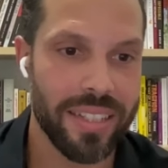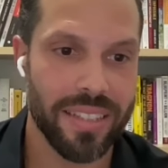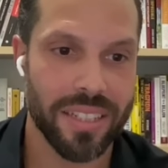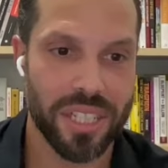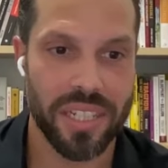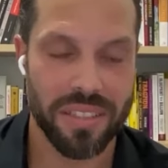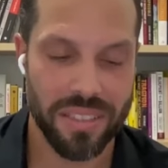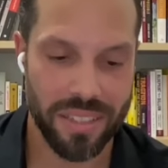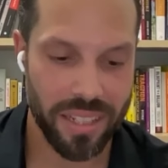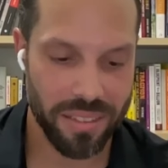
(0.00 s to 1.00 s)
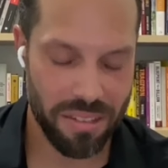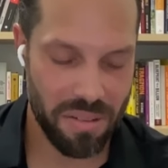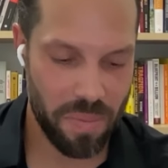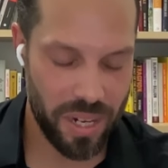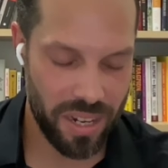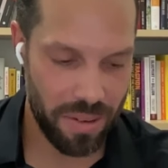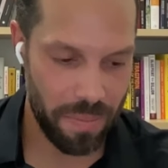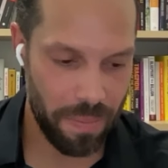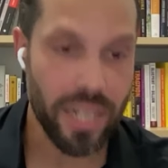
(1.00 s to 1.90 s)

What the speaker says: I took chances on some